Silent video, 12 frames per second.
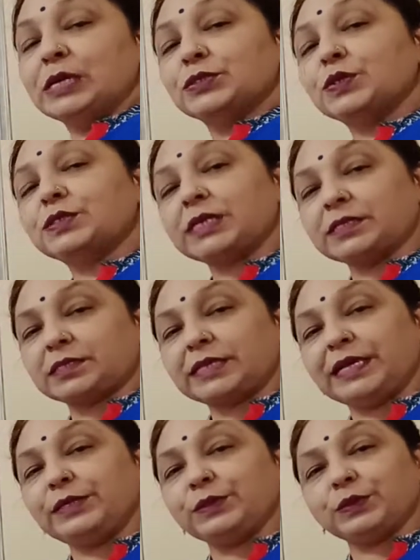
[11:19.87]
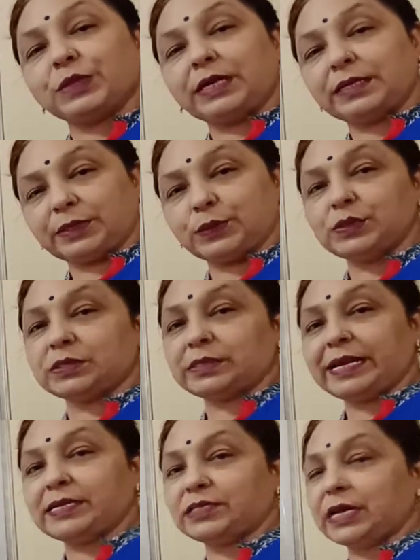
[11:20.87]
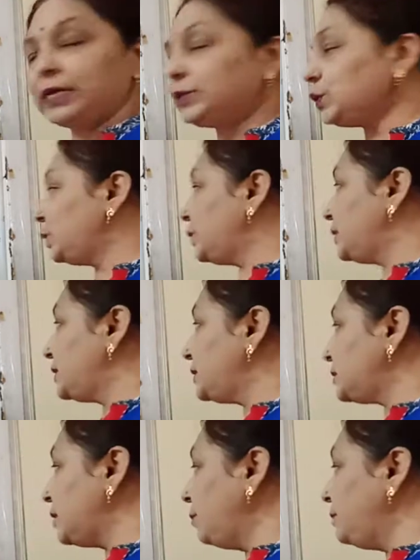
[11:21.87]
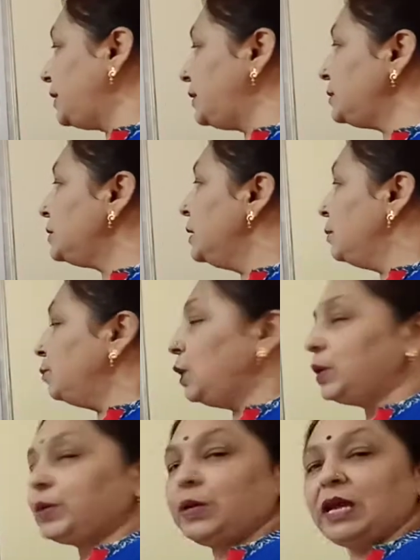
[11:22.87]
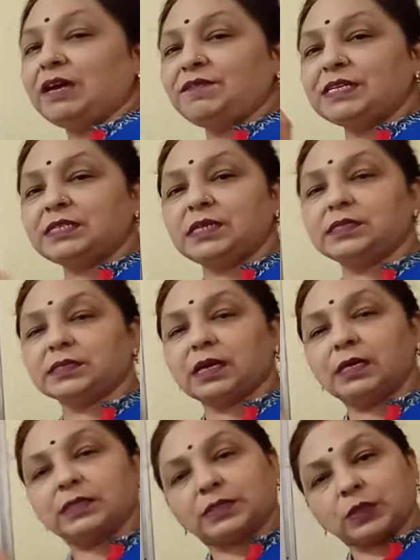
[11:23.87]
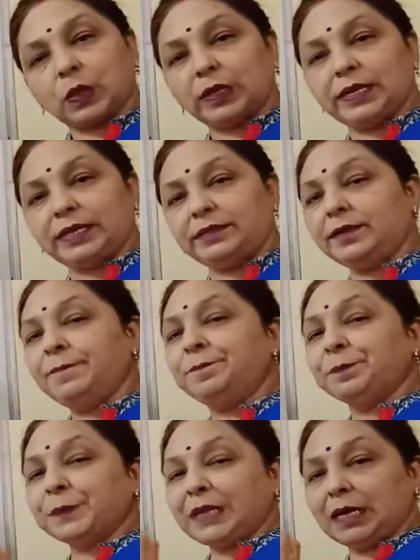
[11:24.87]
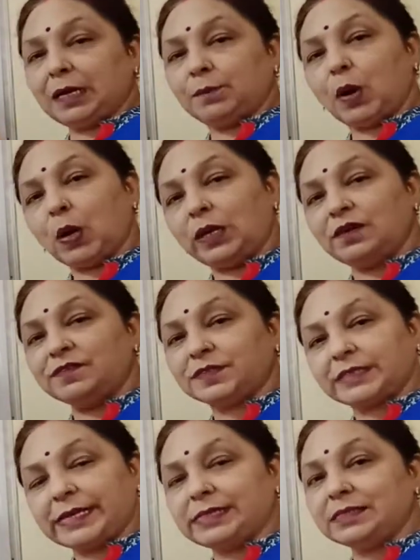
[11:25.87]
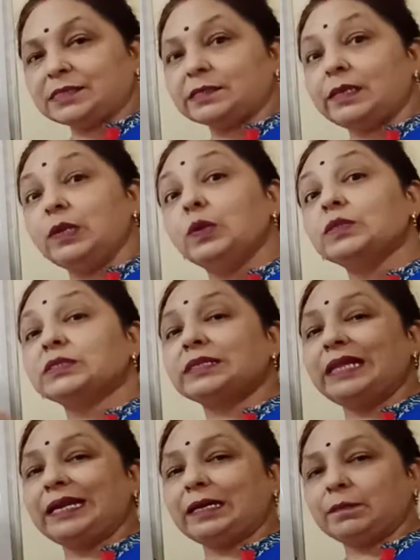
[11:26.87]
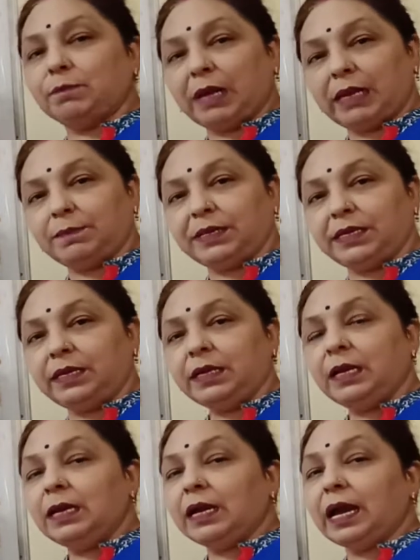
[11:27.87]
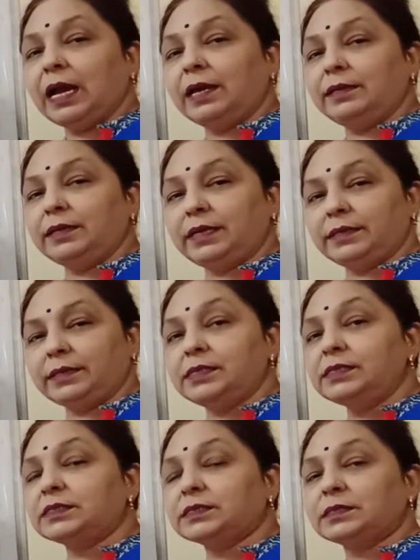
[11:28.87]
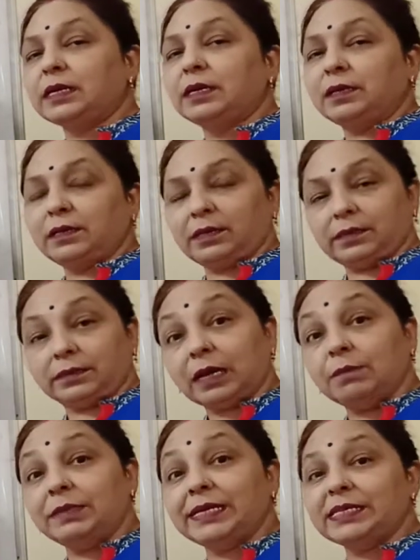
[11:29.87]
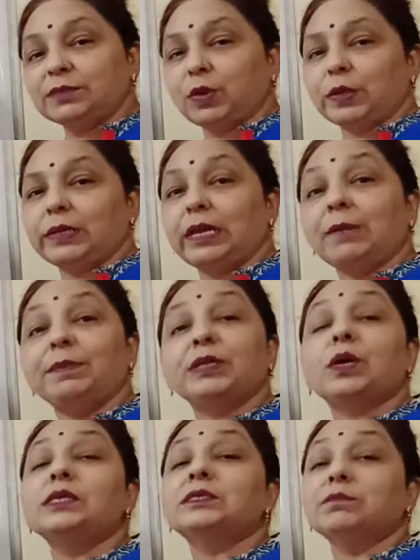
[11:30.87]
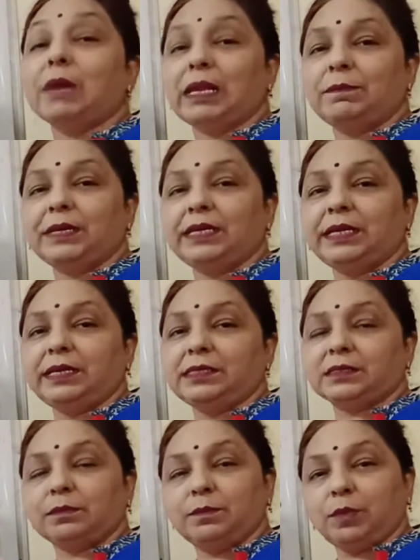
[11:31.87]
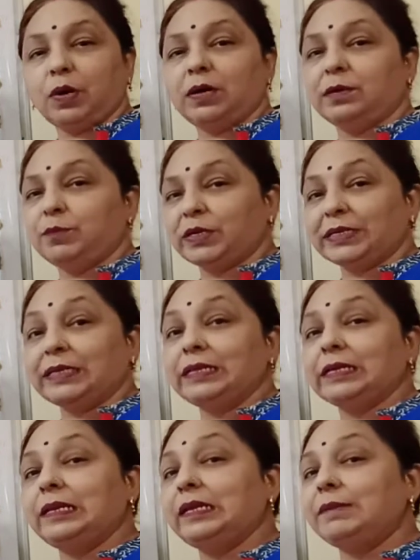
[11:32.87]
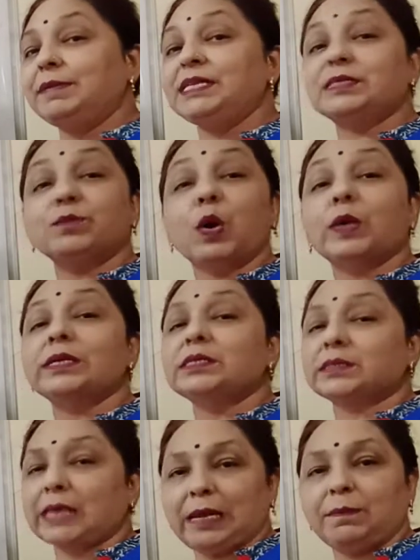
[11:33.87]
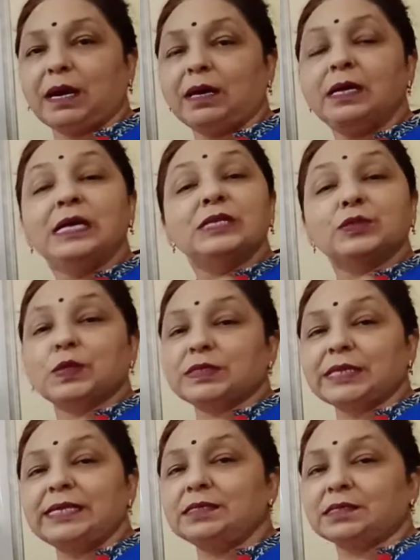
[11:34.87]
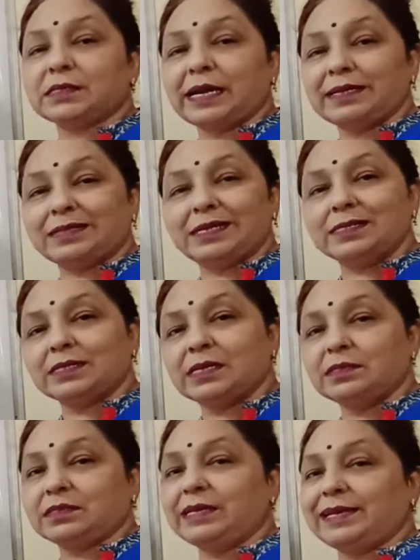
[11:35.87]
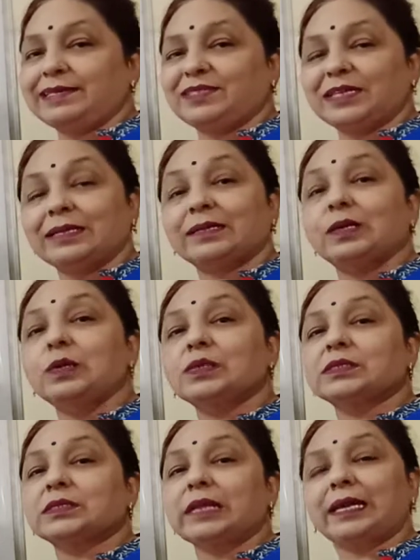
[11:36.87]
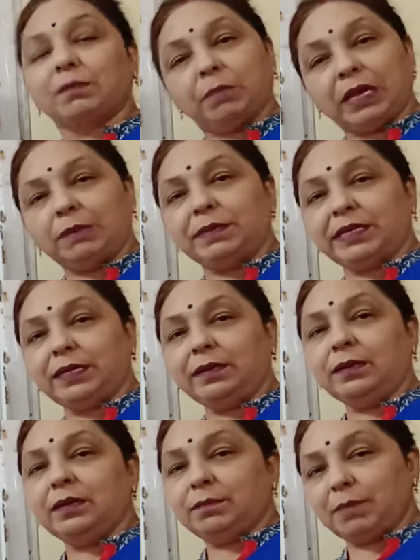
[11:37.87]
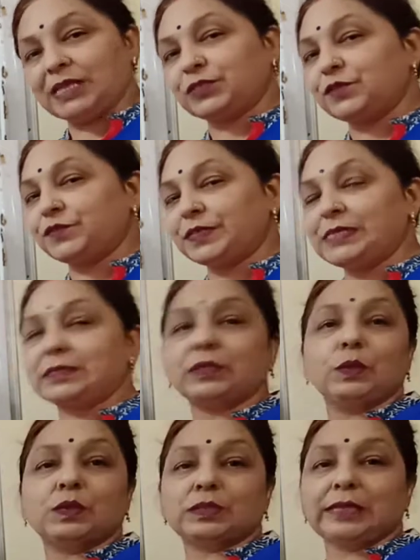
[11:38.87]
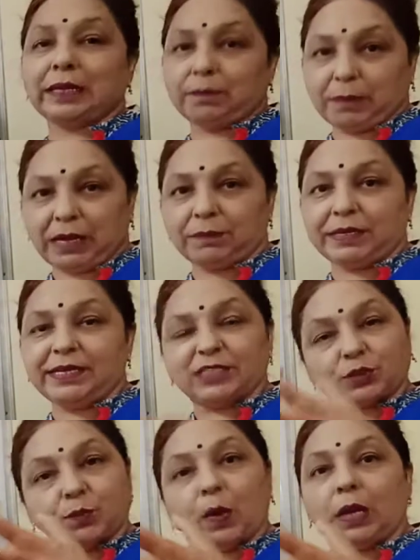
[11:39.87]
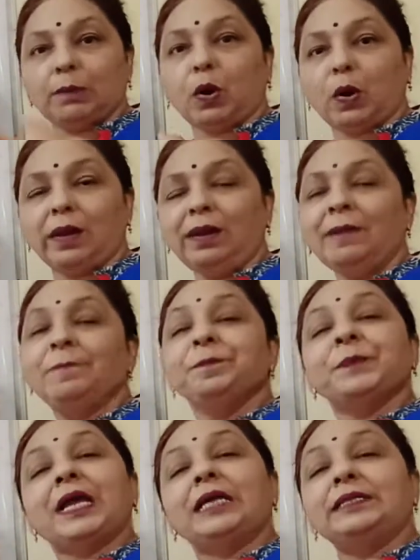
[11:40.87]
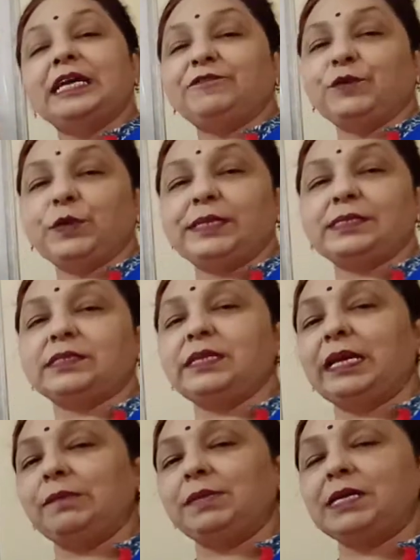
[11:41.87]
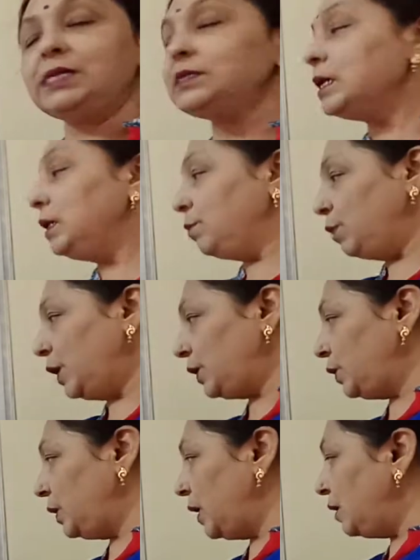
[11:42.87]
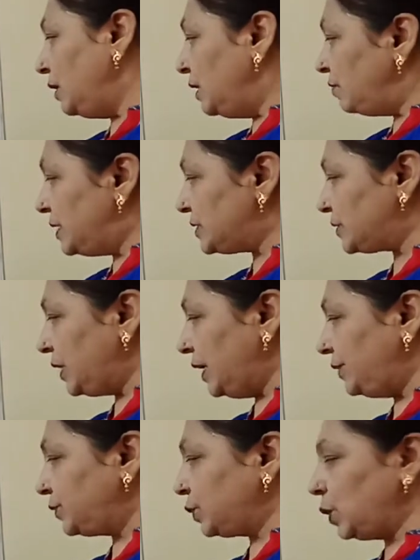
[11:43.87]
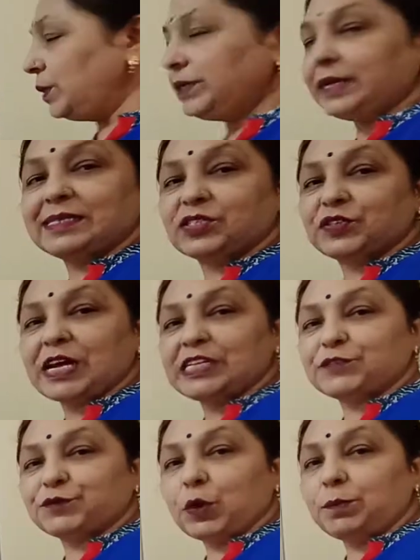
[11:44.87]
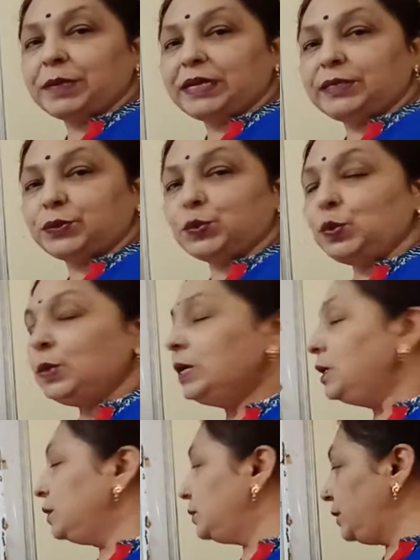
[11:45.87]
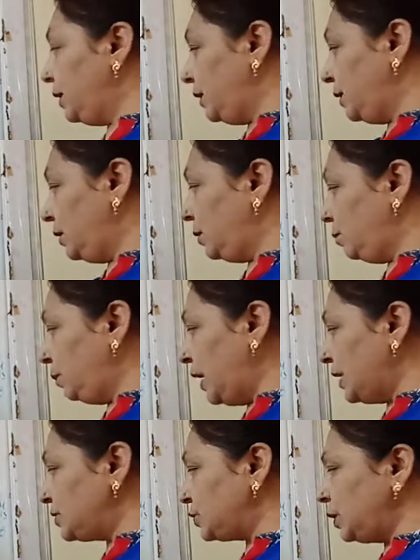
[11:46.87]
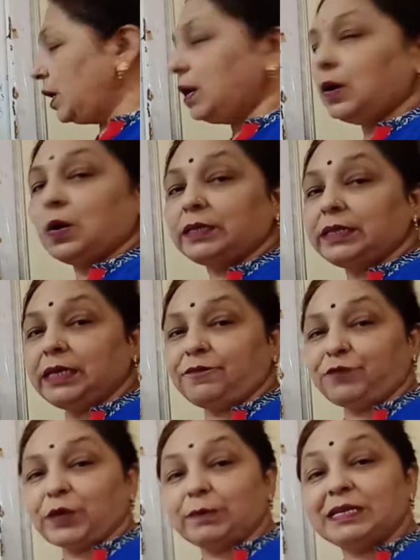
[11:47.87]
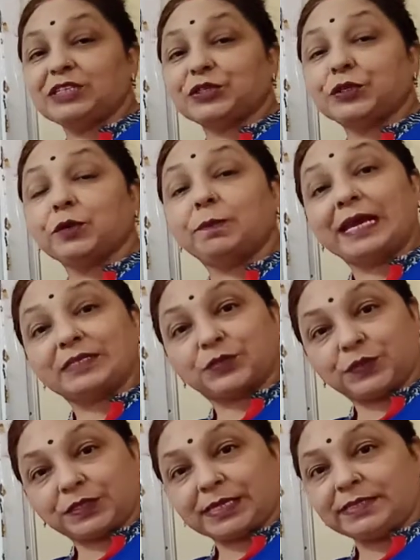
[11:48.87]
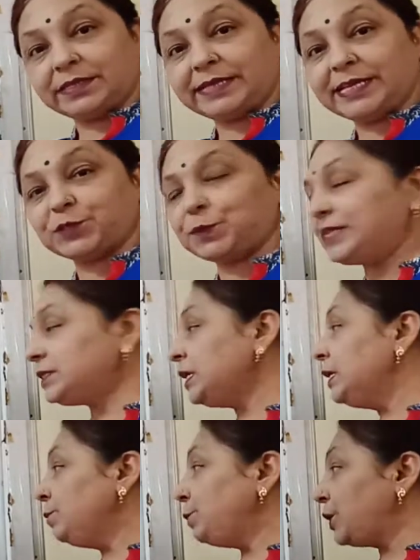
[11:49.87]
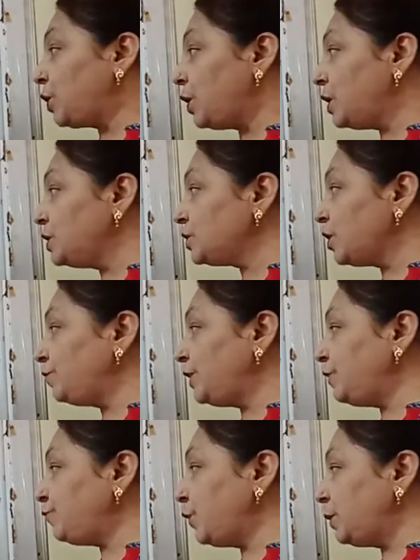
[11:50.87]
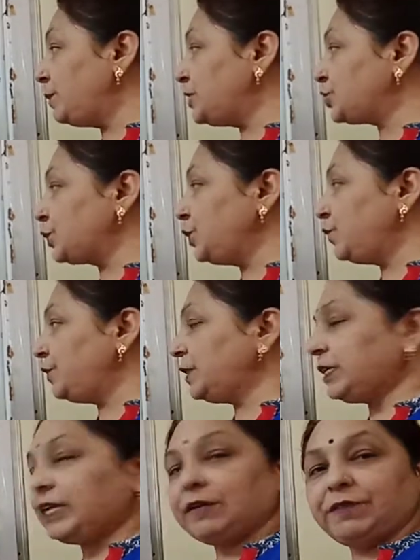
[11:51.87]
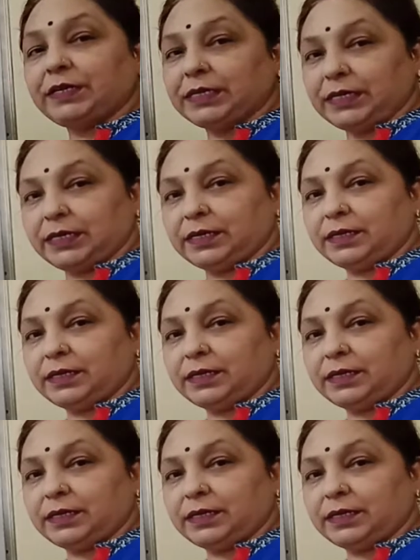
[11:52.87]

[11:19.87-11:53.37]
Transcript: So 16 to 32 stage, I told you, it is termed as morula, which is a solid ball of cells, looks like mulberry, and it is termed as morula because mulberry's botanical name is Morus alba. So since at this stage it looks like mulberry, mass of cells looks like mulberry, small ball, and therefore its name is morula, which later on gets transformed into the blastula, or the formation of blastocyst takes place because of the formation of a cavity